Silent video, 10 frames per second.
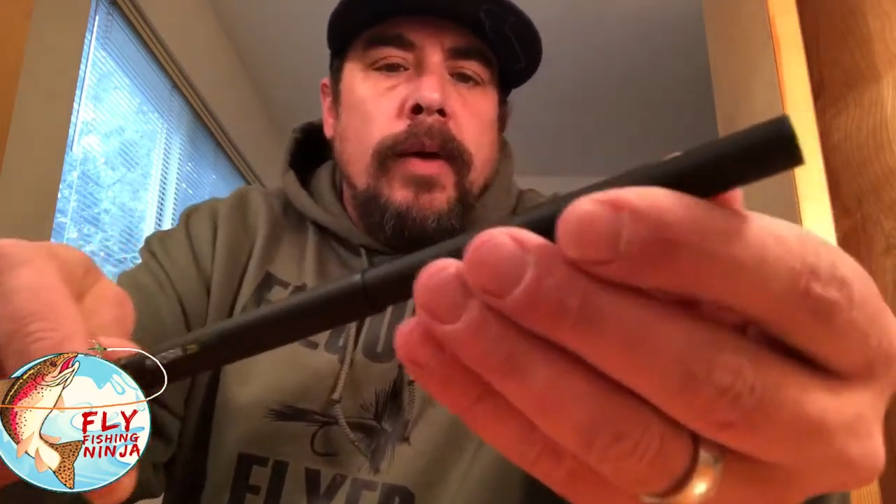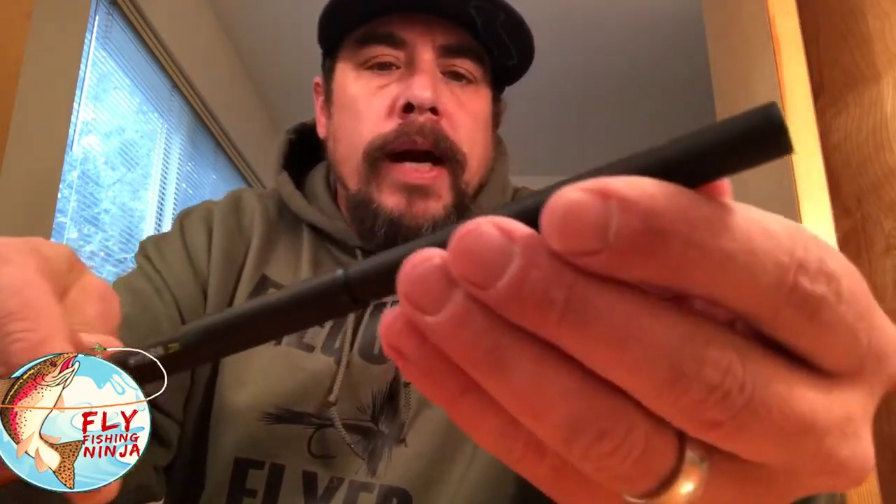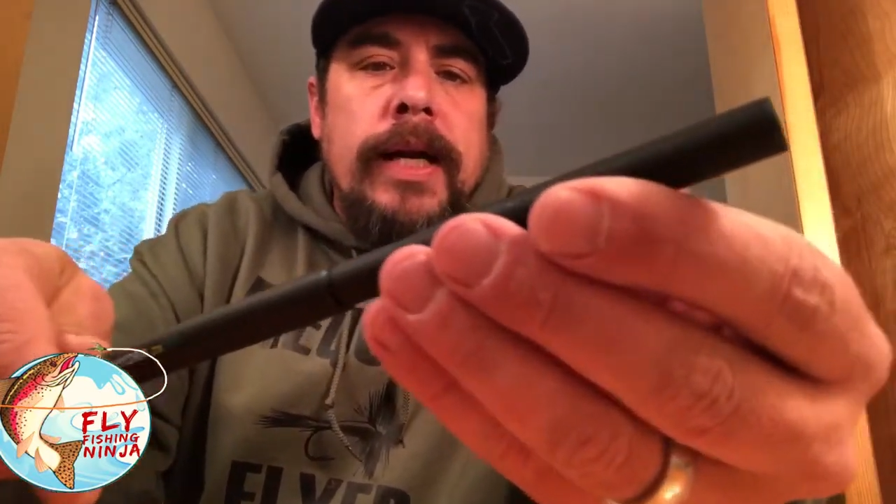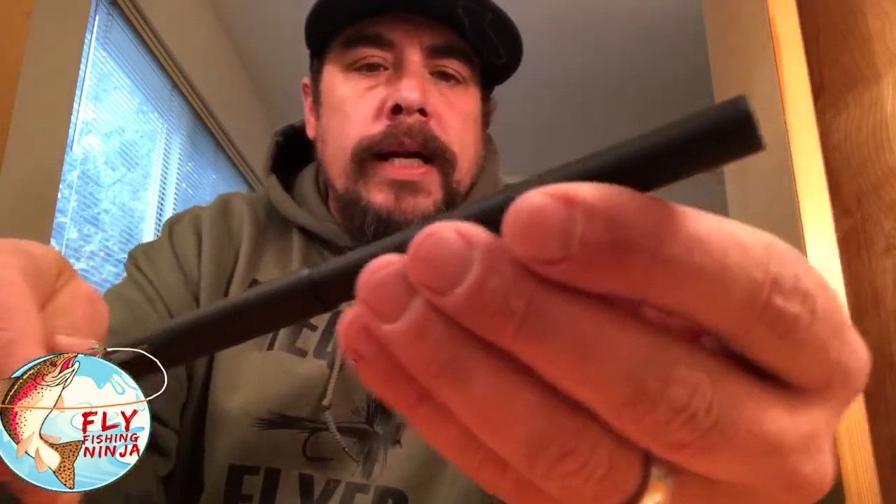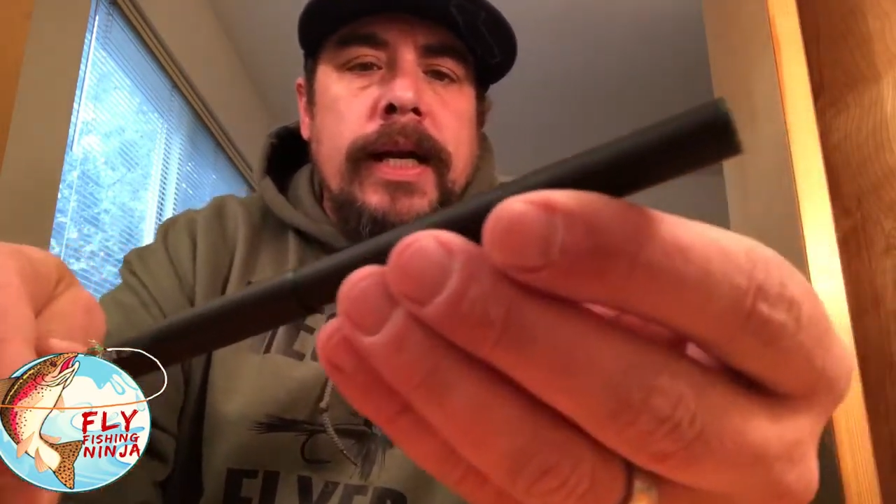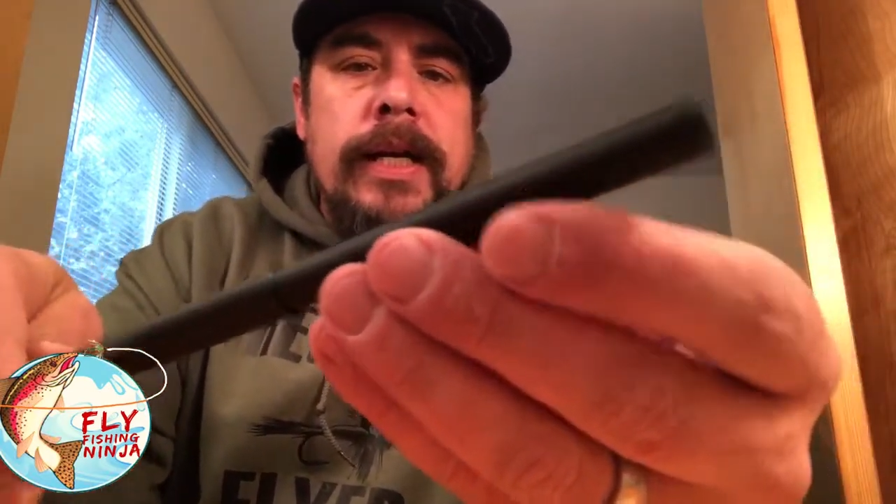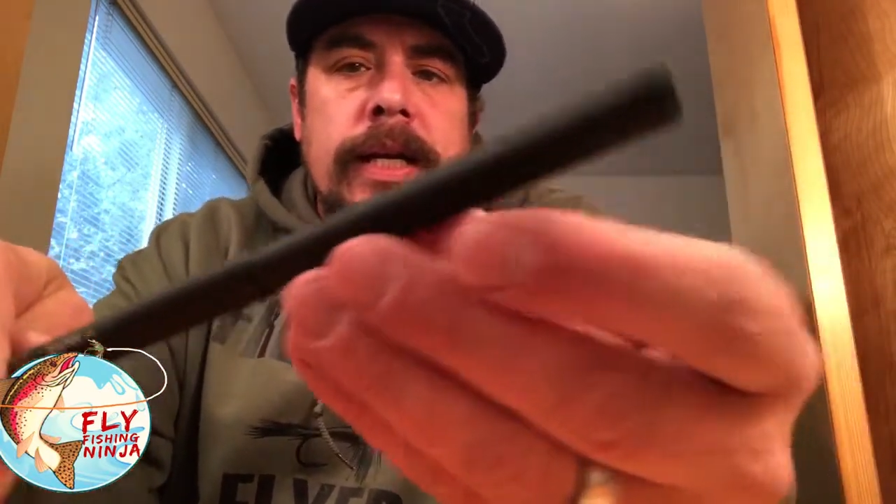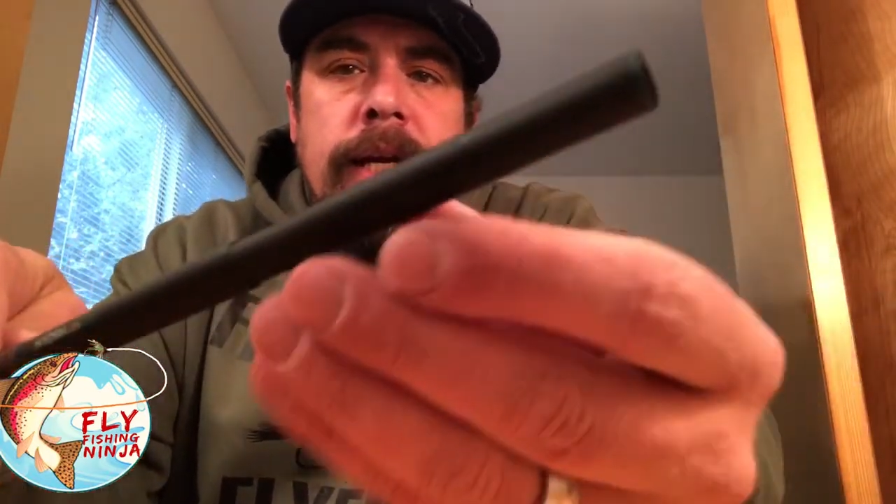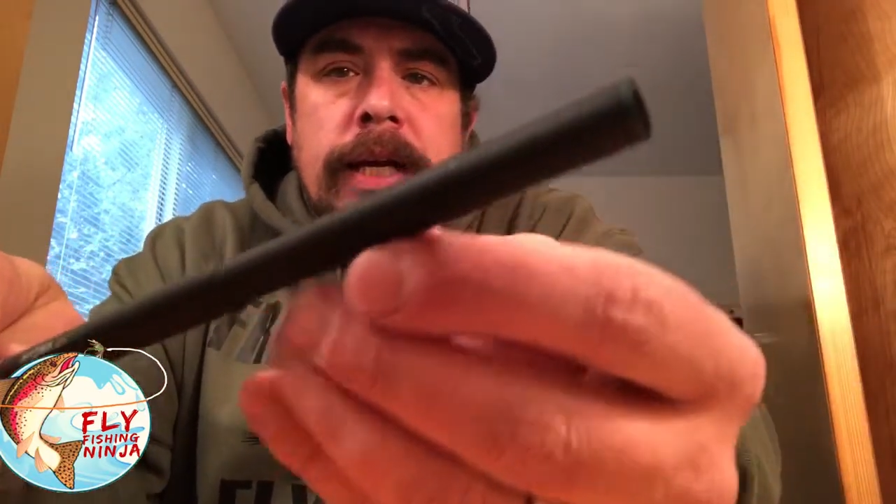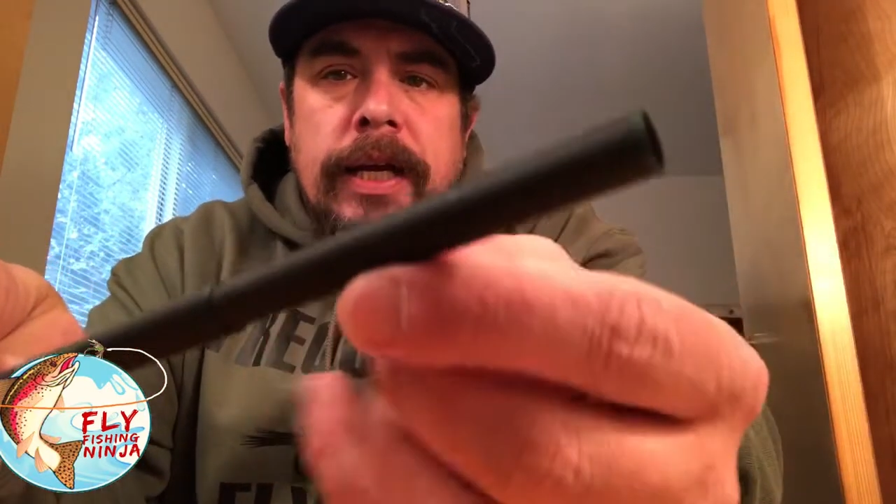right in
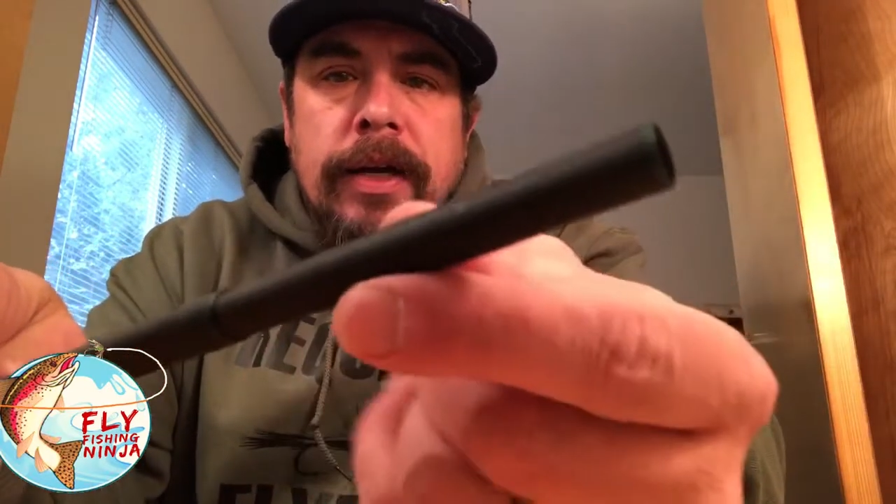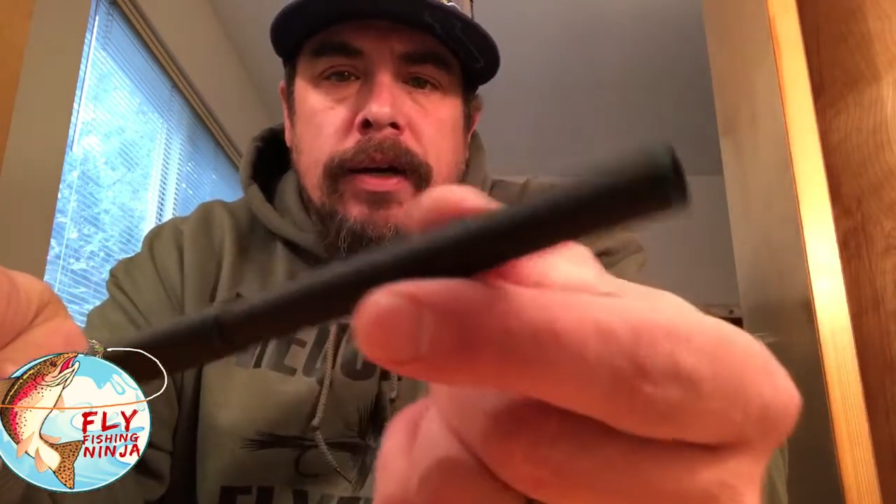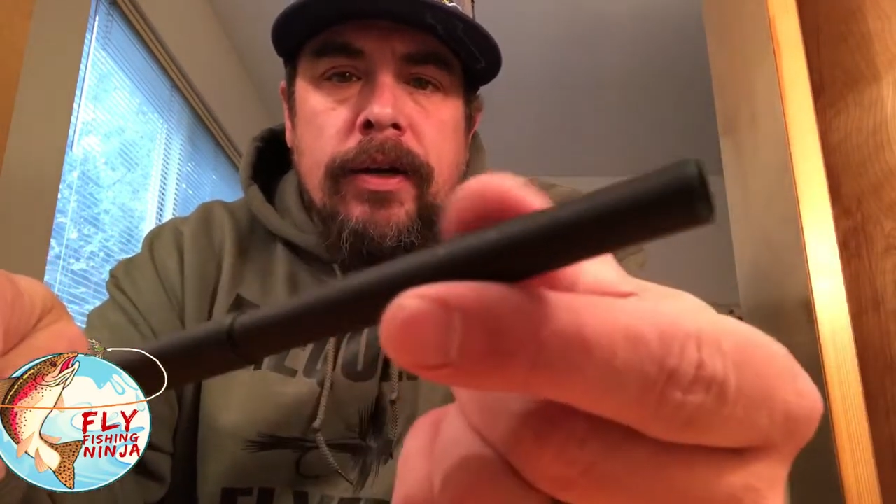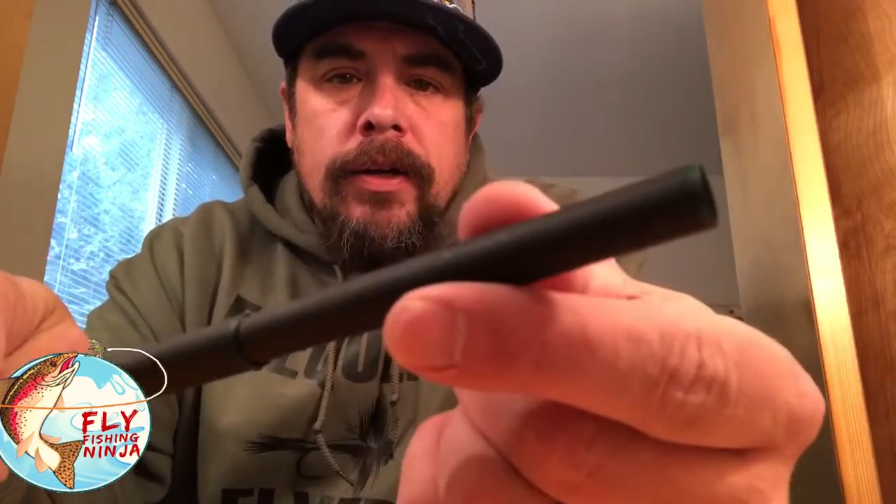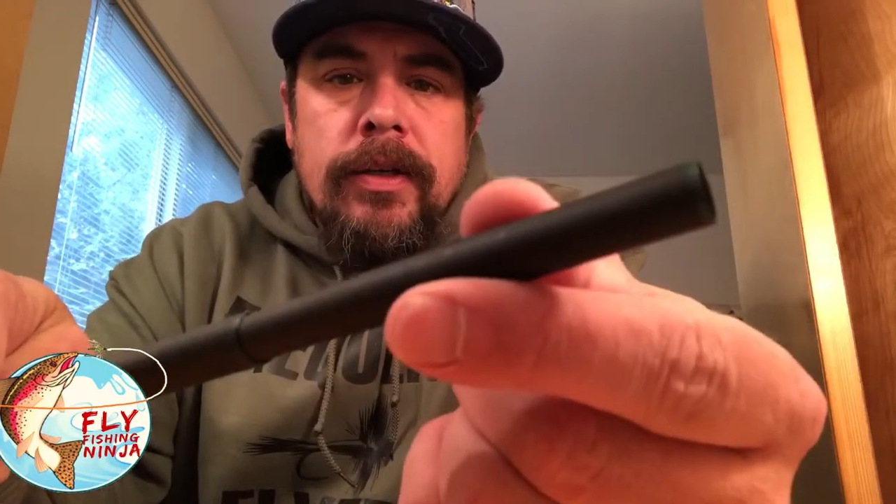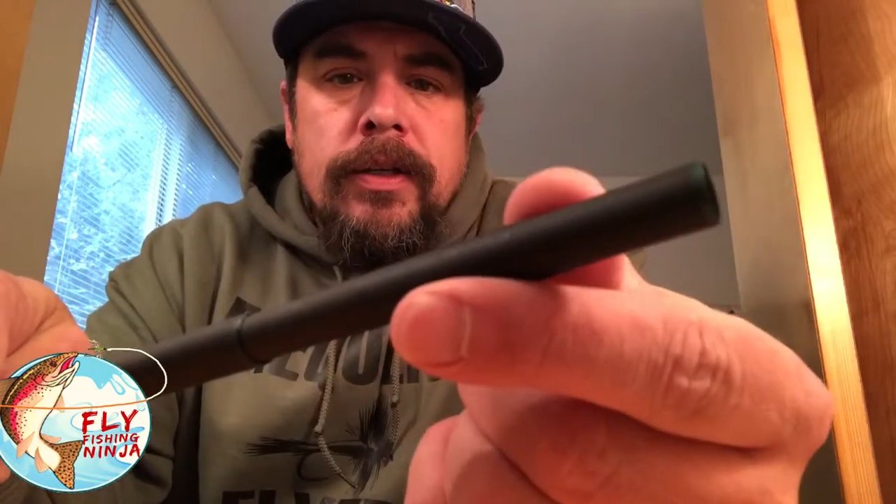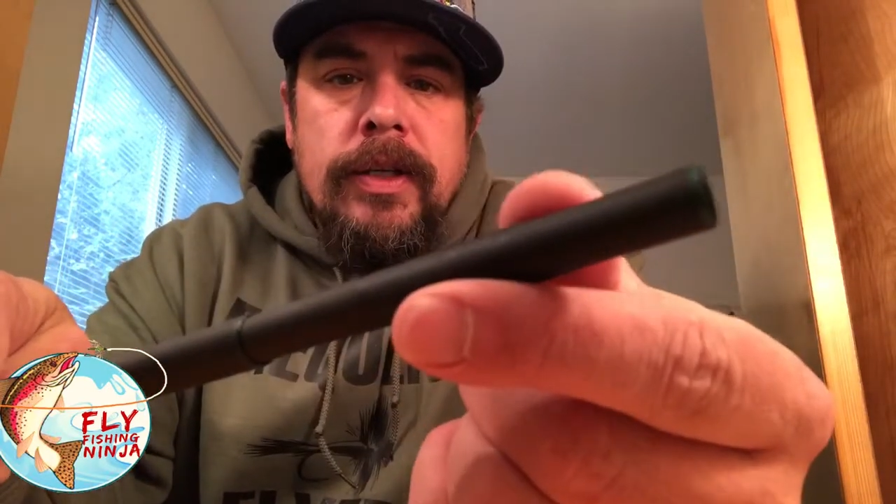here